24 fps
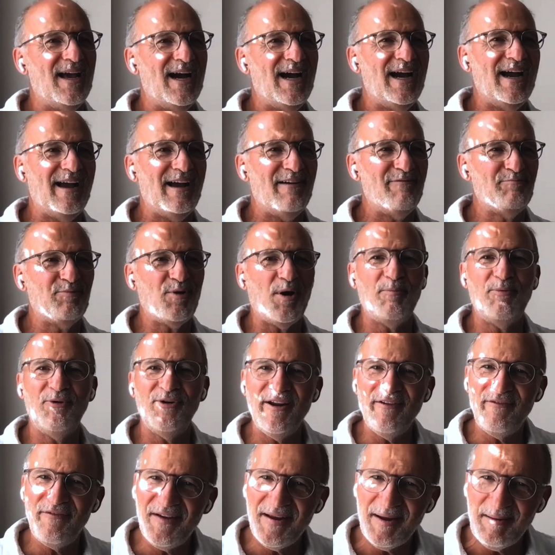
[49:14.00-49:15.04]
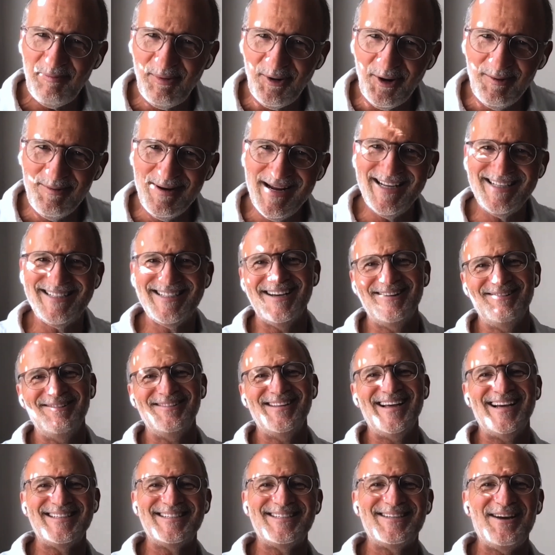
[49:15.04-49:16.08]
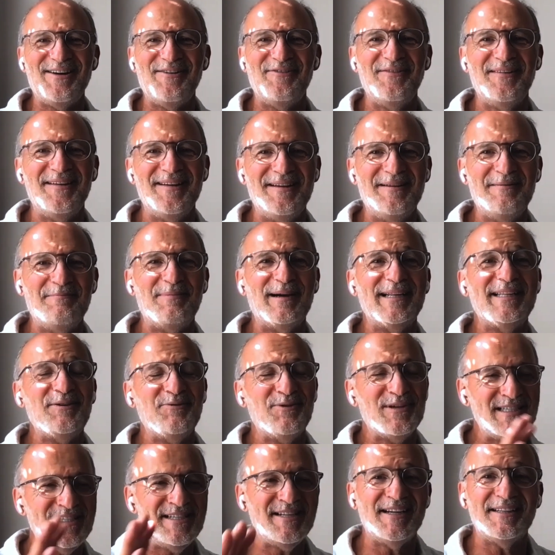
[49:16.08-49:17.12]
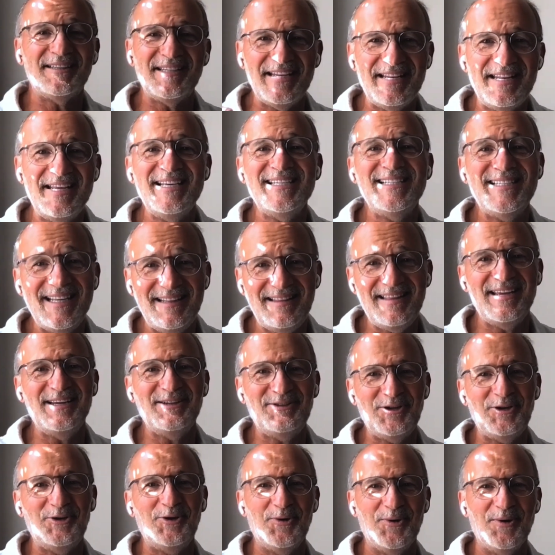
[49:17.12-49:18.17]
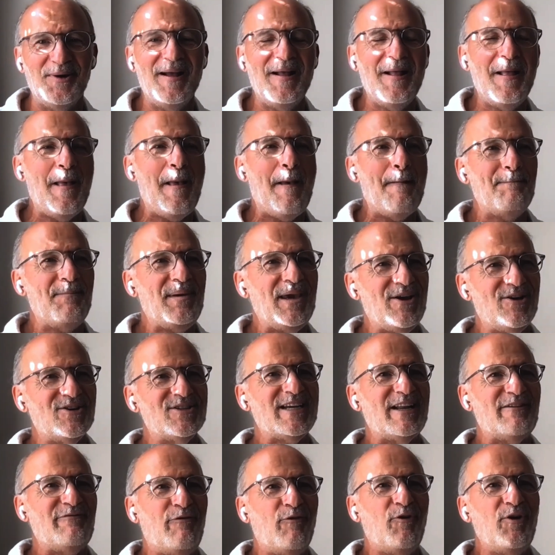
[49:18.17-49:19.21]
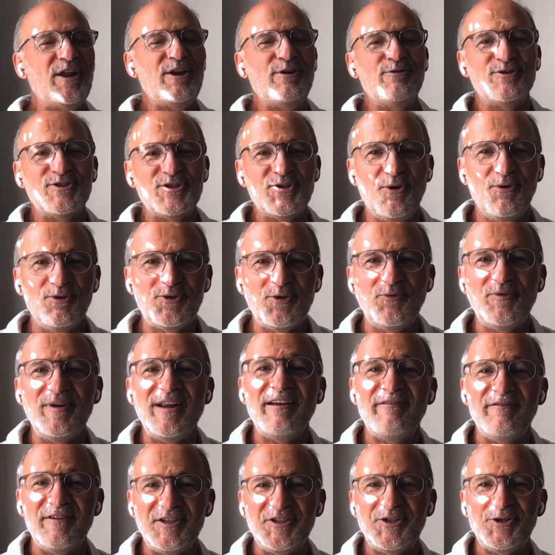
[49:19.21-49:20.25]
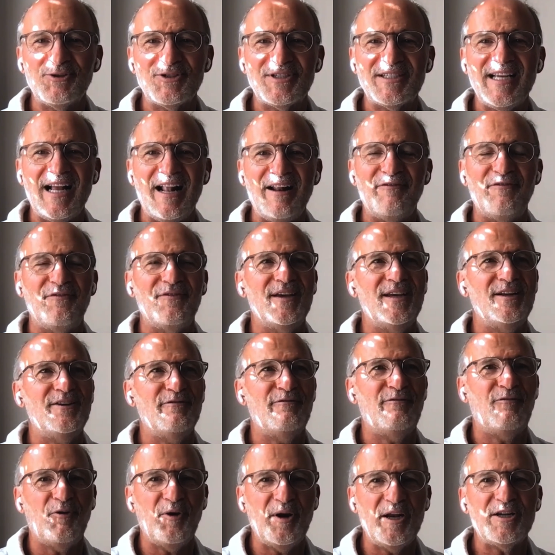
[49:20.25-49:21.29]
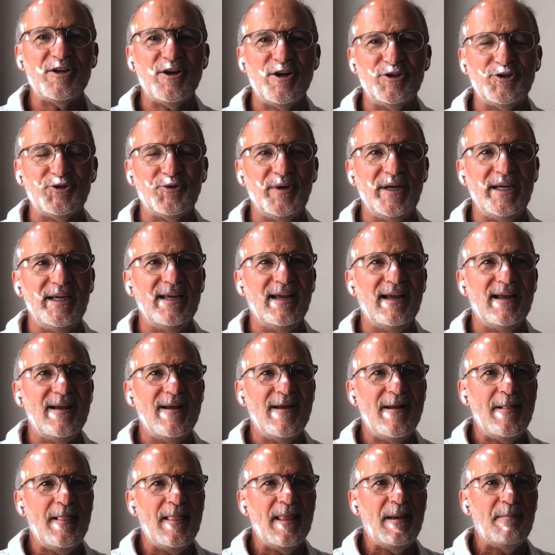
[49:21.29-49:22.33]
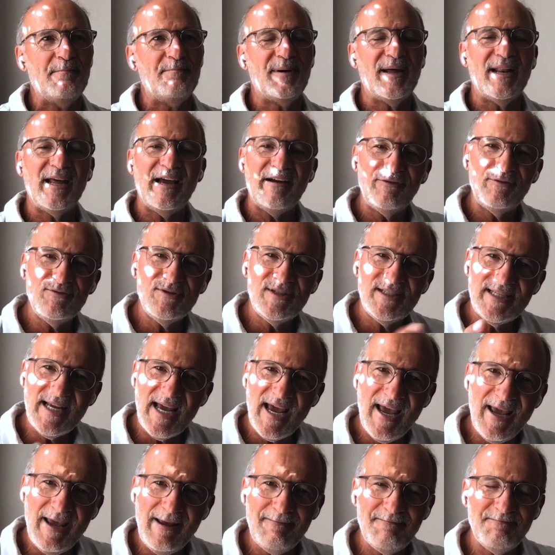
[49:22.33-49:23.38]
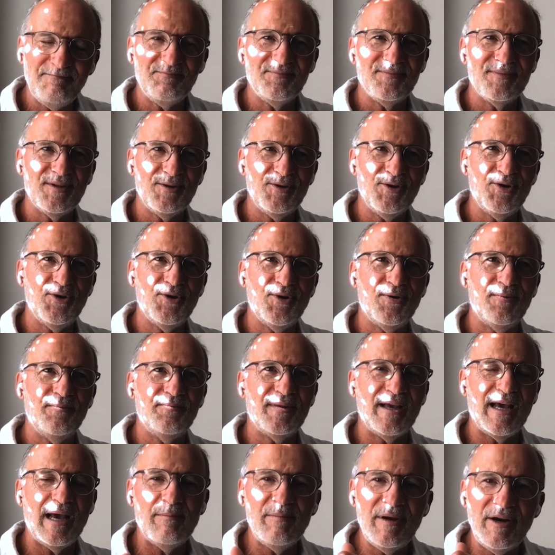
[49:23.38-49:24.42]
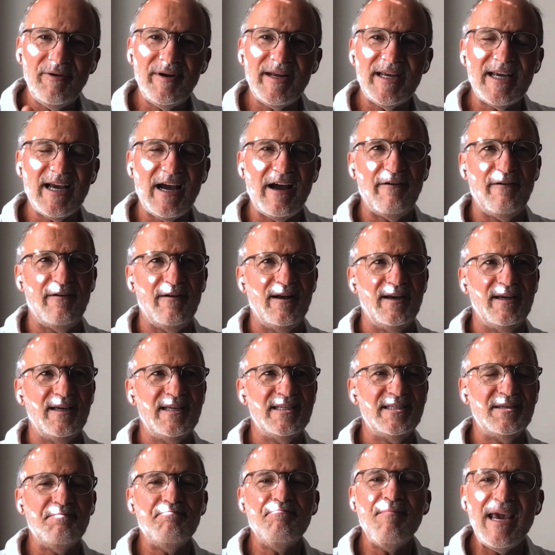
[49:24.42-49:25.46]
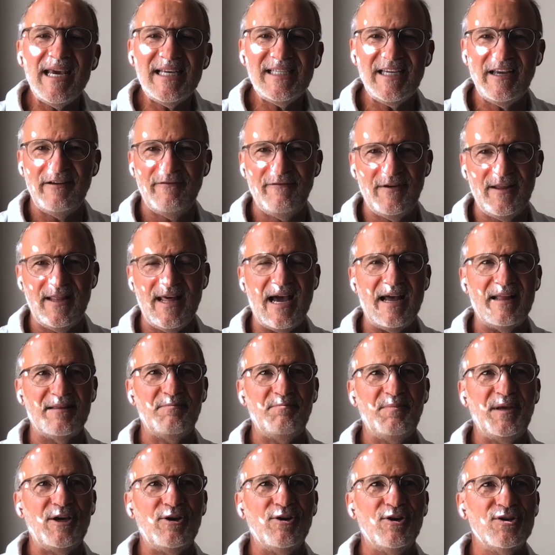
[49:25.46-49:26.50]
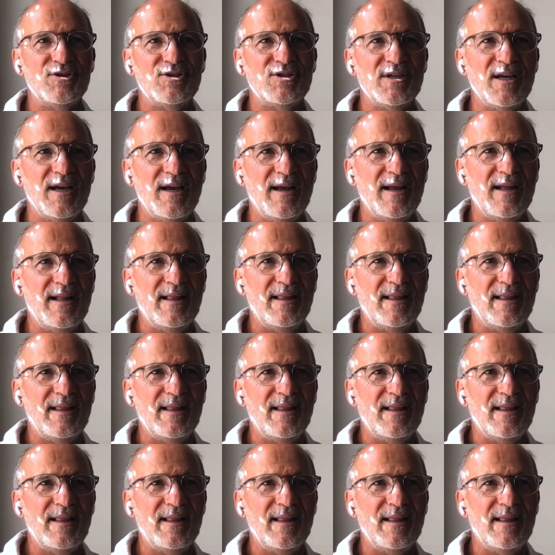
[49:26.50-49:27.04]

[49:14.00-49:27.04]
I have proper FA permits and all that stuff. Uh, but it was not an easy thing to do because at 40 years old to reinvent yourself in a foreign country. But I have to say, you know, America is amazing for that because